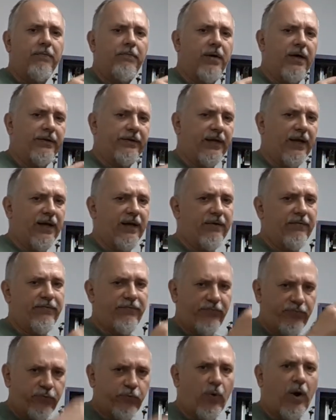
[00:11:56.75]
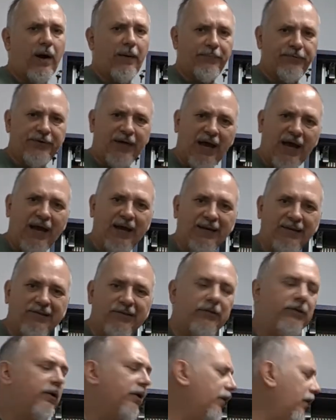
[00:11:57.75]
but they swap
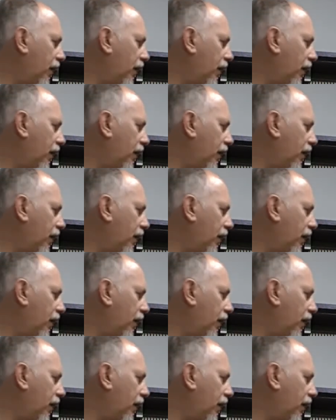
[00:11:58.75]
sides